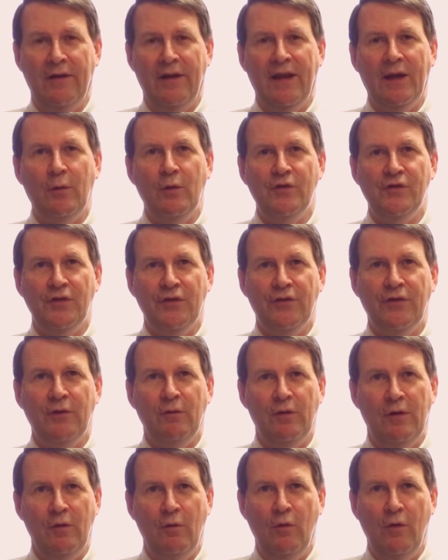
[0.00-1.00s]
the languages
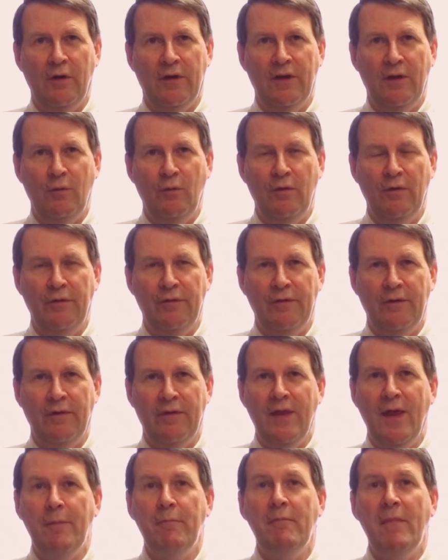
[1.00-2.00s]
that we were working with,
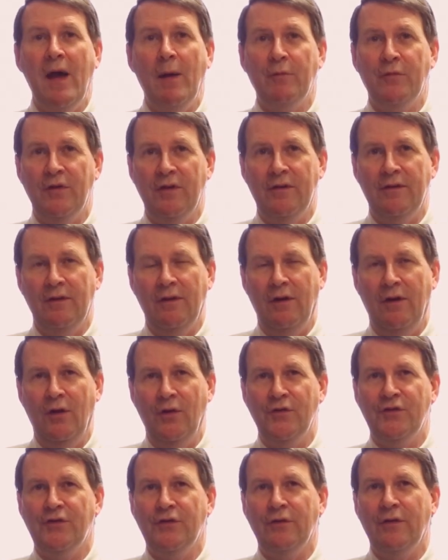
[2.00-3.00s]
and then mapped it
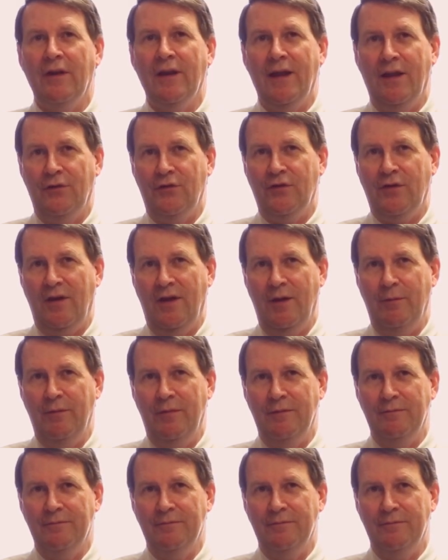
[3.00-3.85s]
onto the landscape